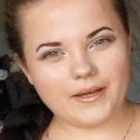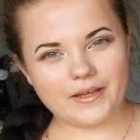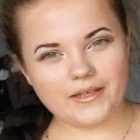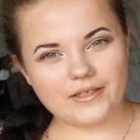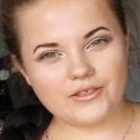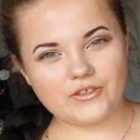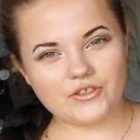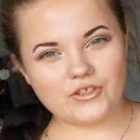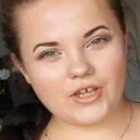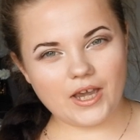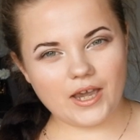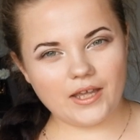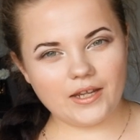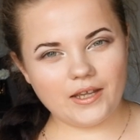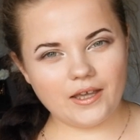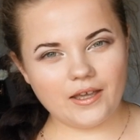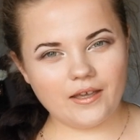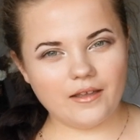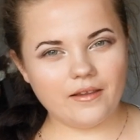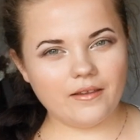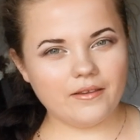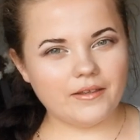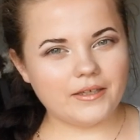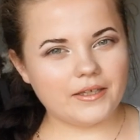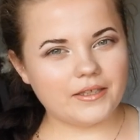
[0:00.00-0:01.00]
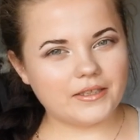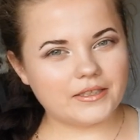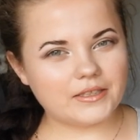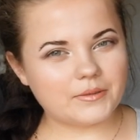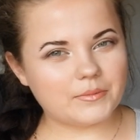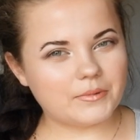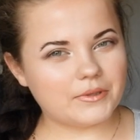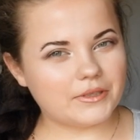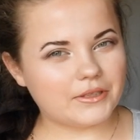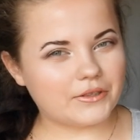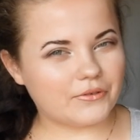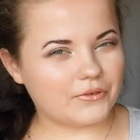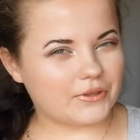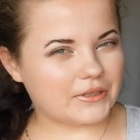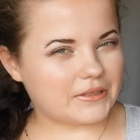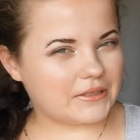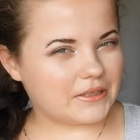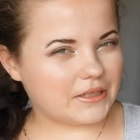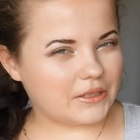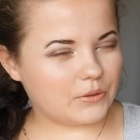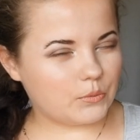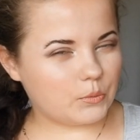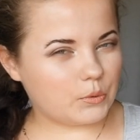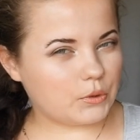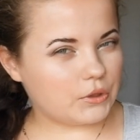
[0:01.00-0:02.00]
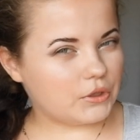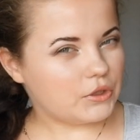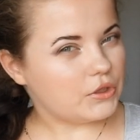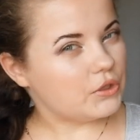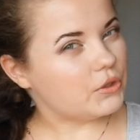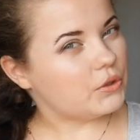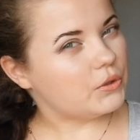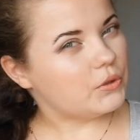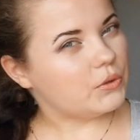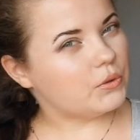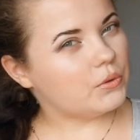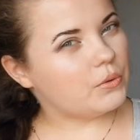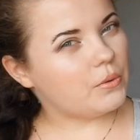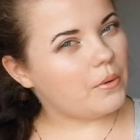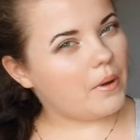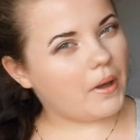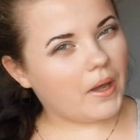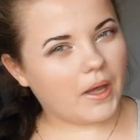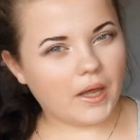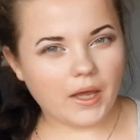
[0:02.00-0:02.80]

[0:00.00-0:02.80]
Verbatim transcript: my channel. It's me, Christine, with you,